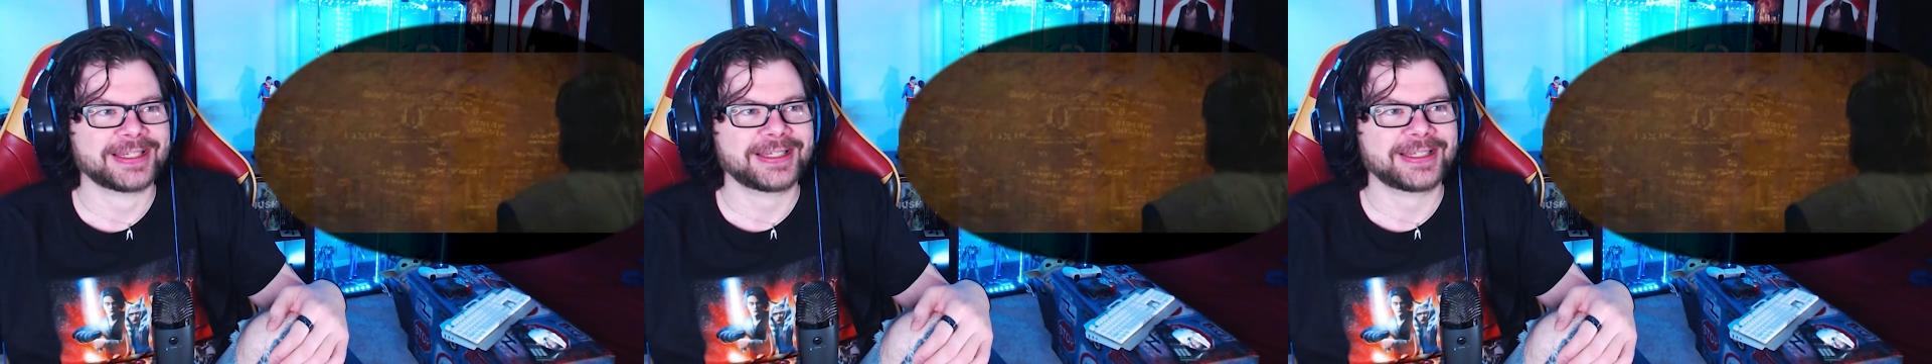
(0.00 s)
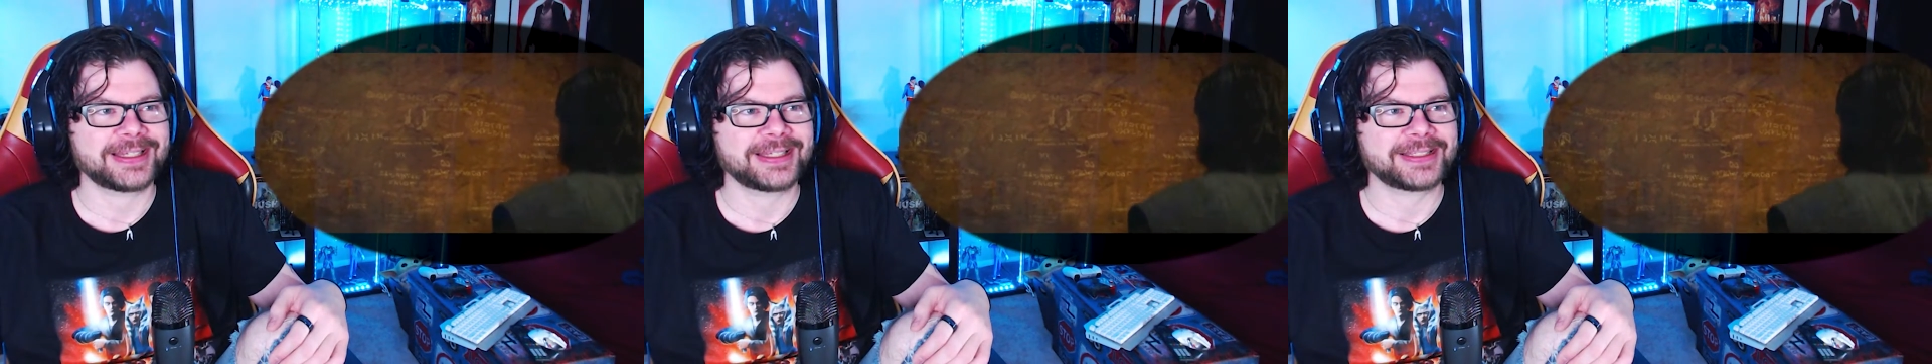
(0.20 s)

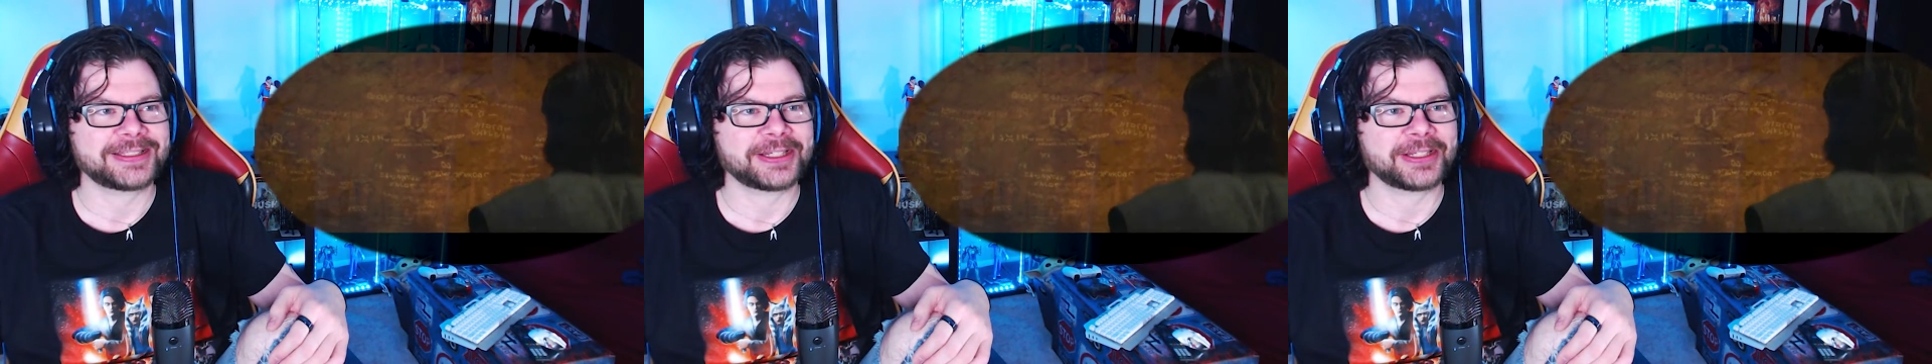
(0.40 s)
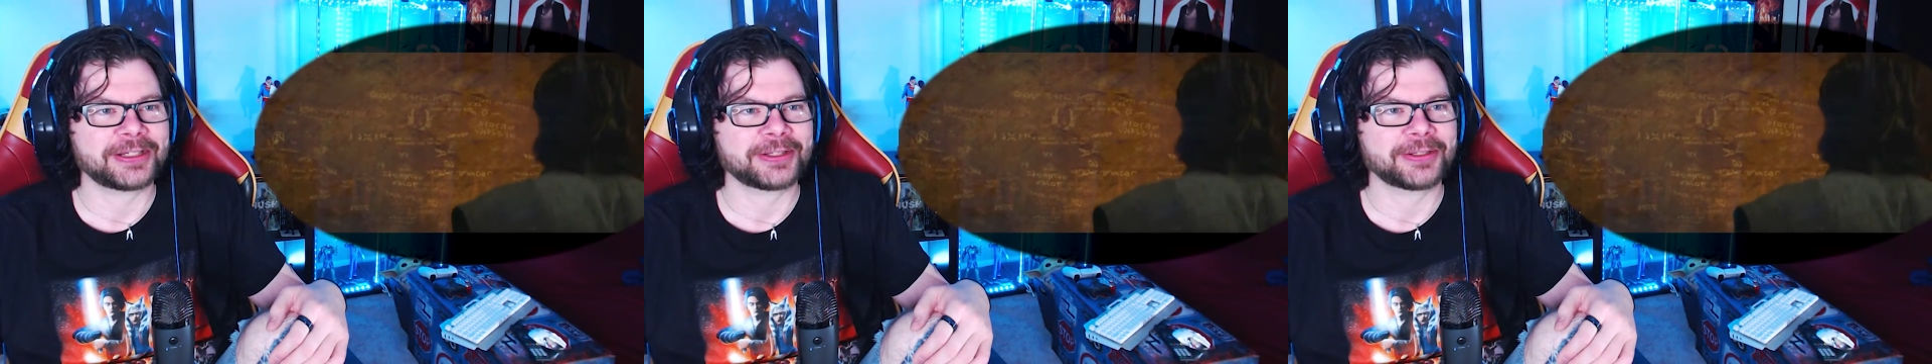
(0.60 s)
He's
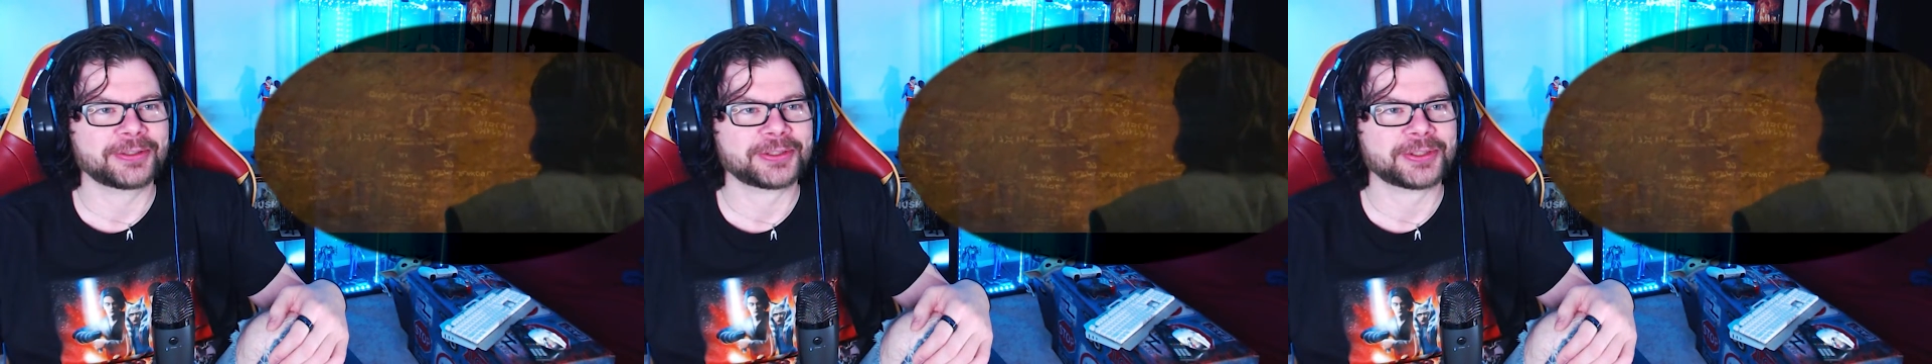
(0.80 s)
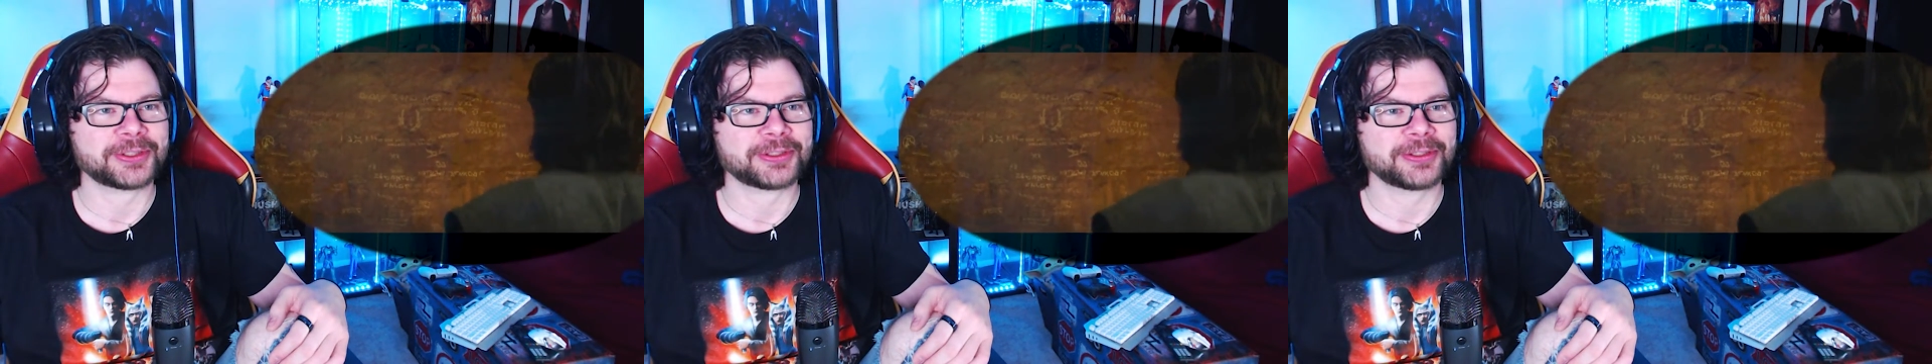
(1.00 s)
getting
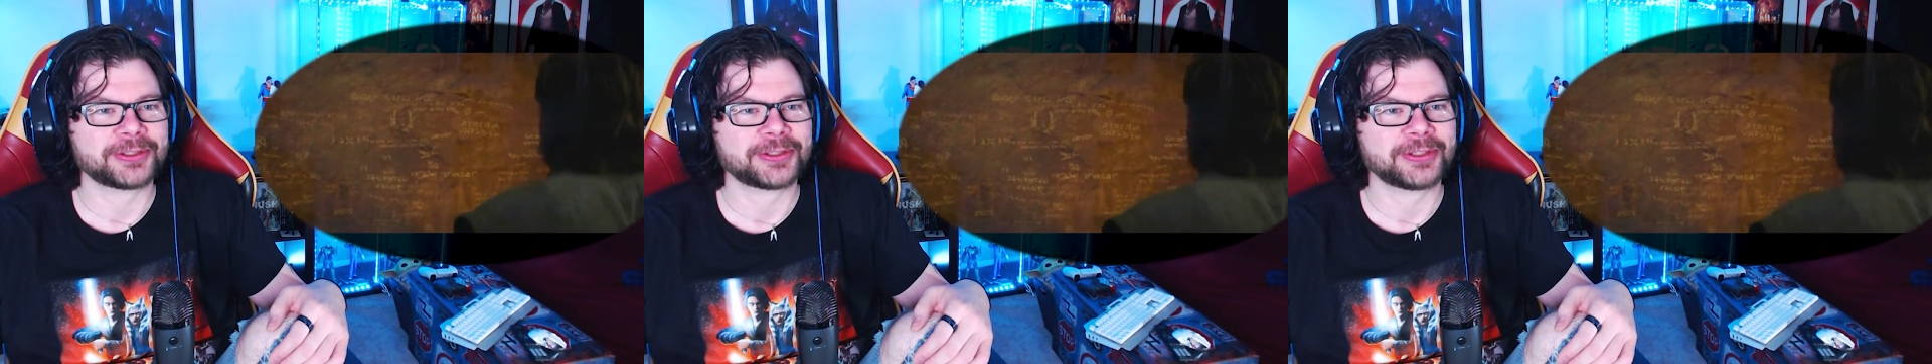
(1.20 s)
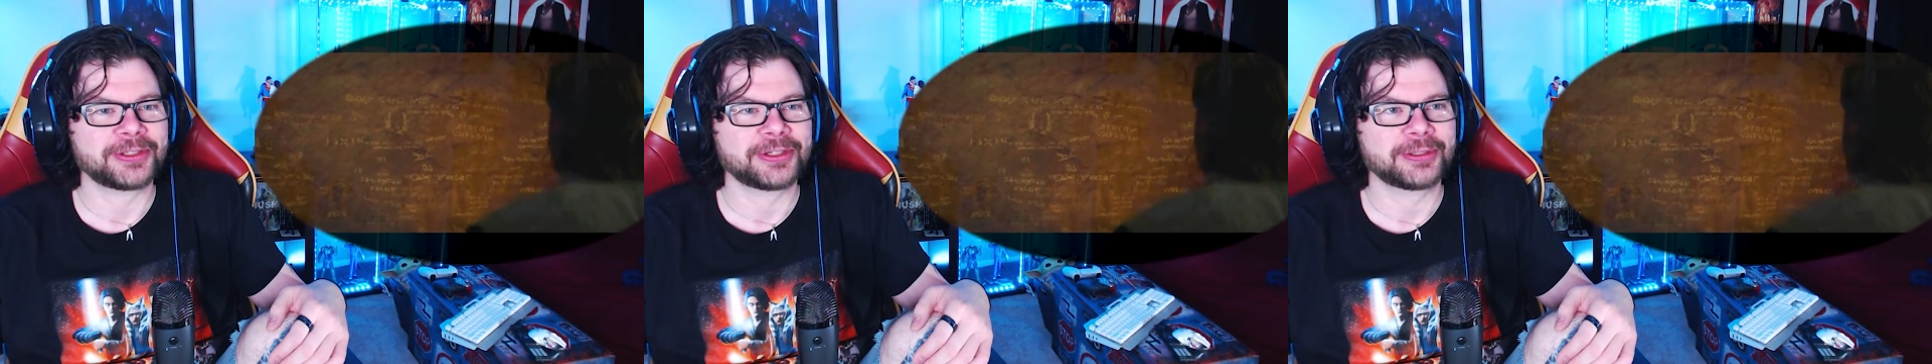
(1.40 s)
closer and closer
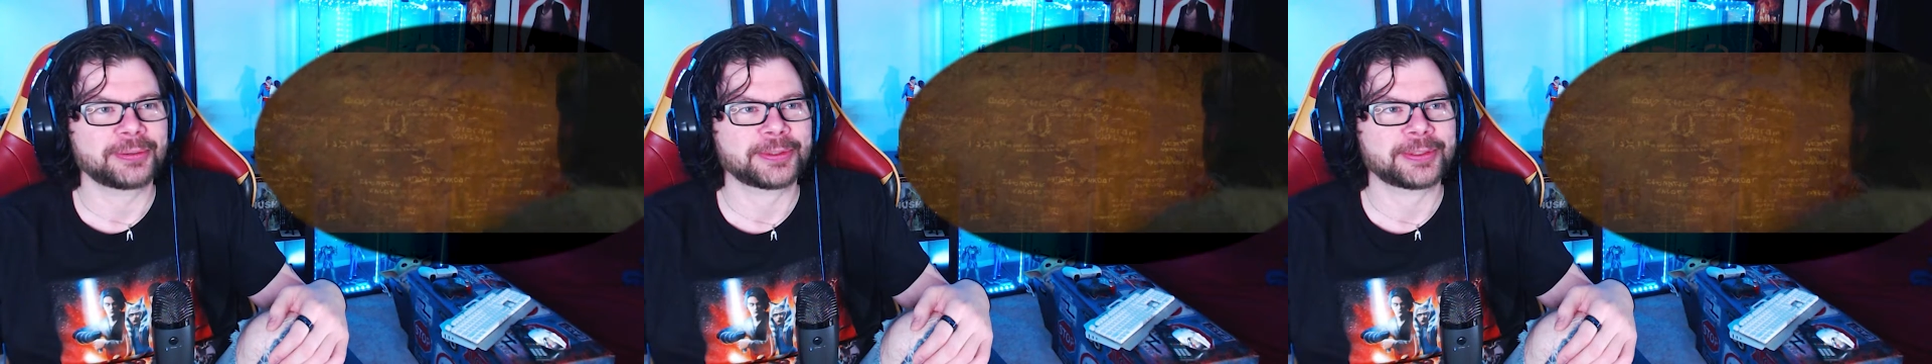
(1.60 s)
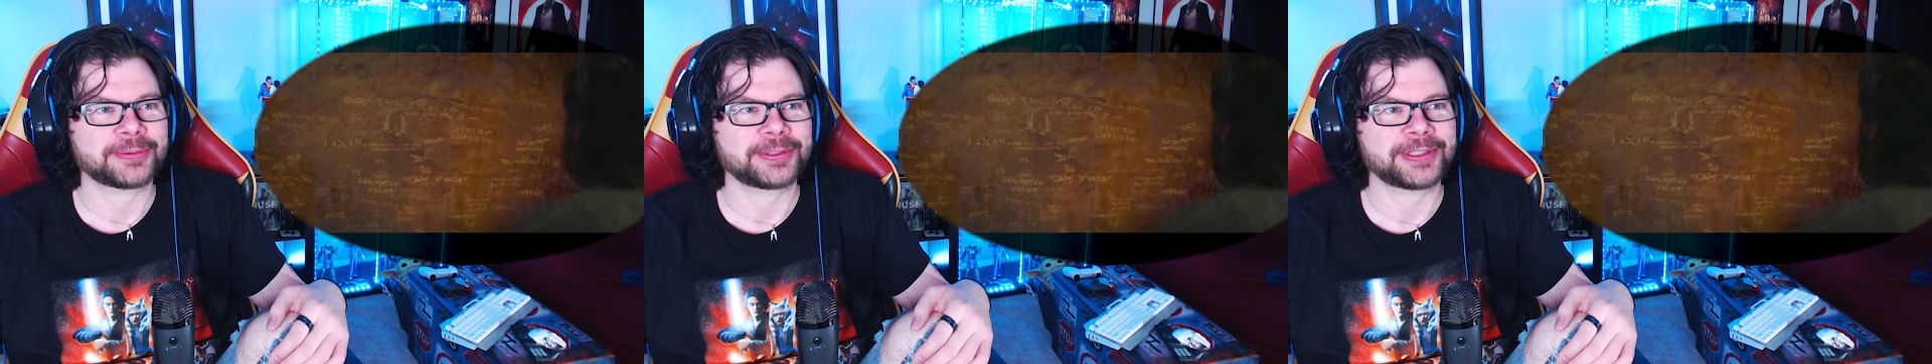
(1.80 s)
to the
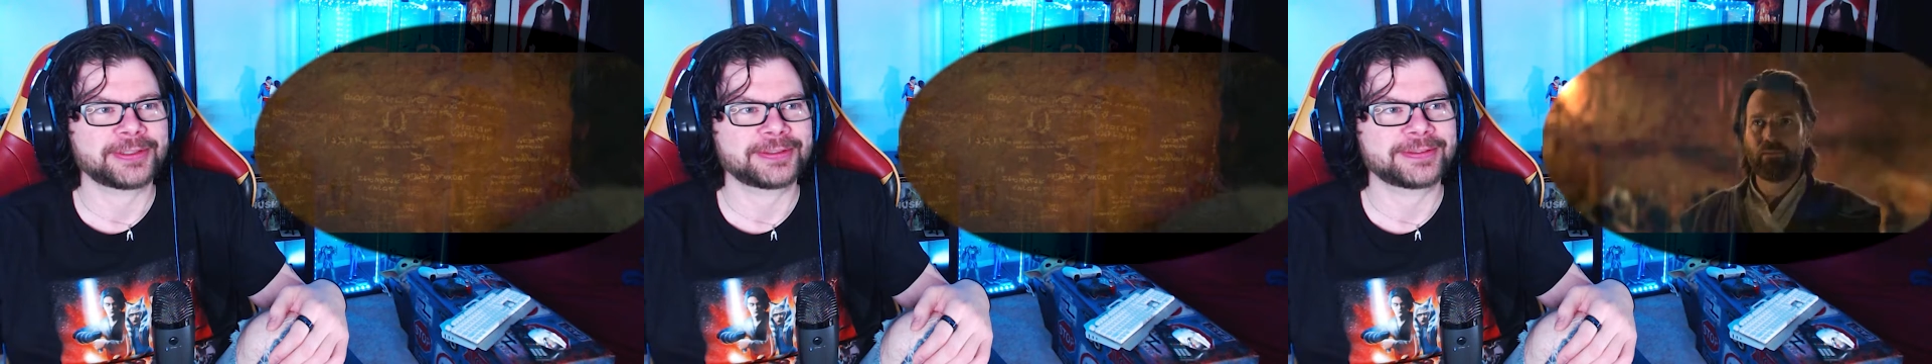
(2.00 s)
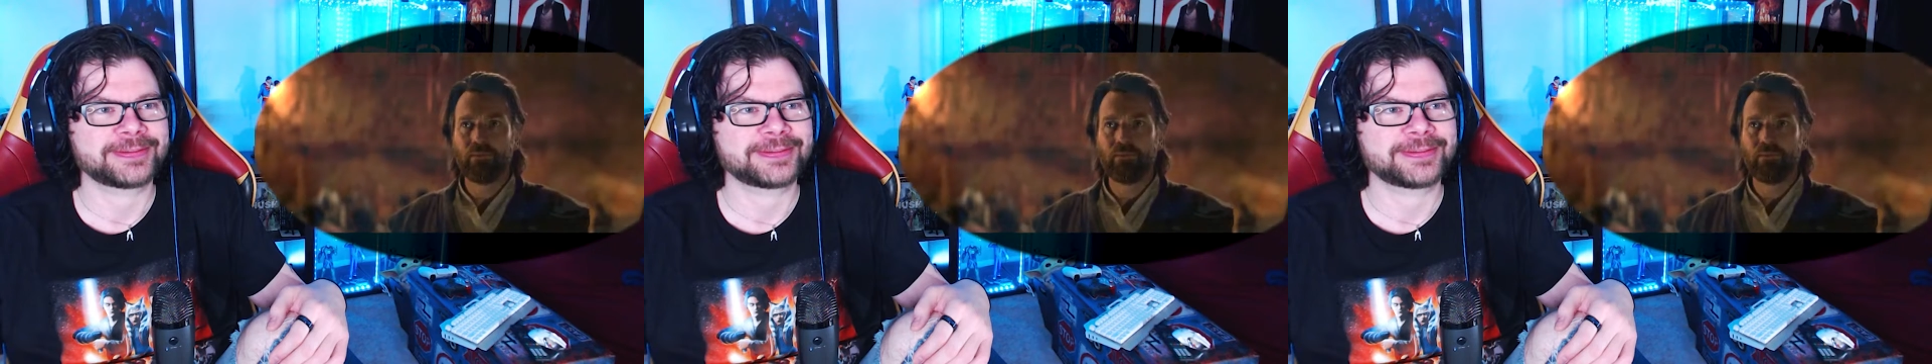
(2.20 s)
Obi-Wan we knew.